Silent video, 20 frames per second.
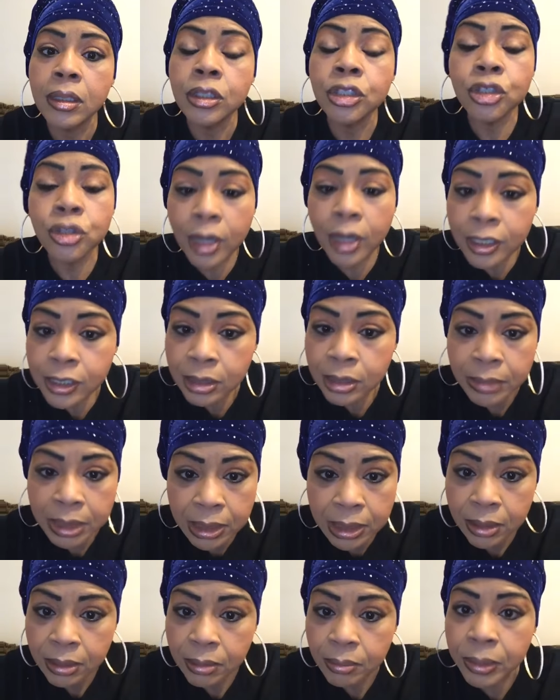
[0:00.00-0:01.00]
Trust
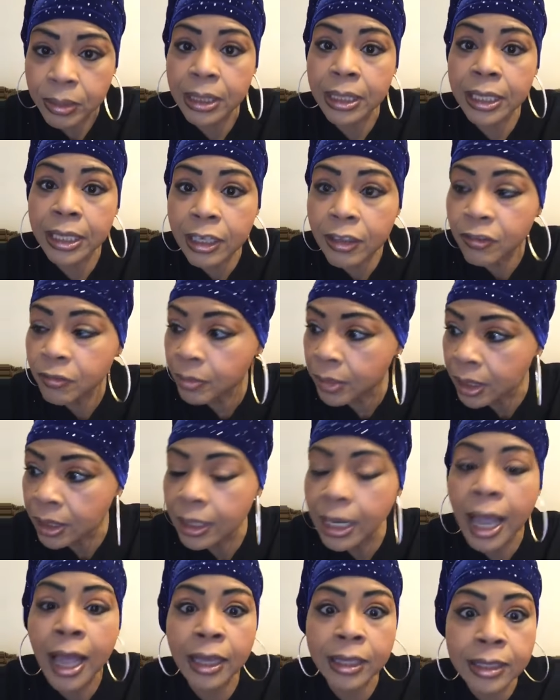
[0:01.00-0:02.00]
me, believe
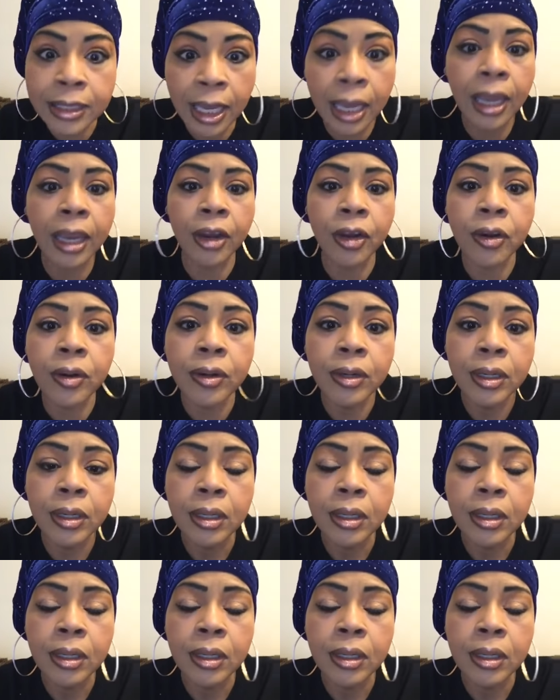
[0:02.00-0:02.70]
me, I care.